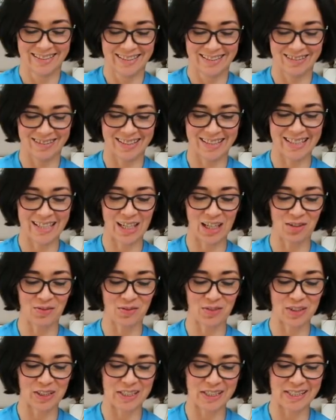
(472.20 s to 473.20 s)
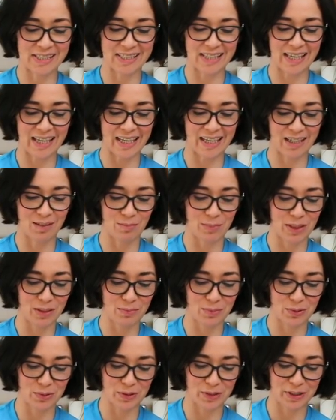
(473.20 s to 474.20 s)
I'm gonna carefully slide my
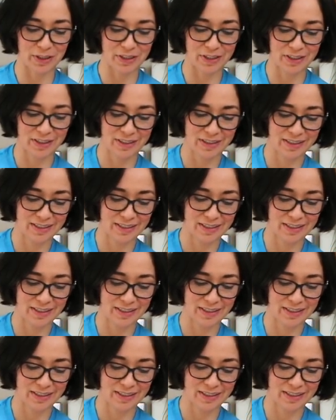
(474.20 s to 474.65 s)
board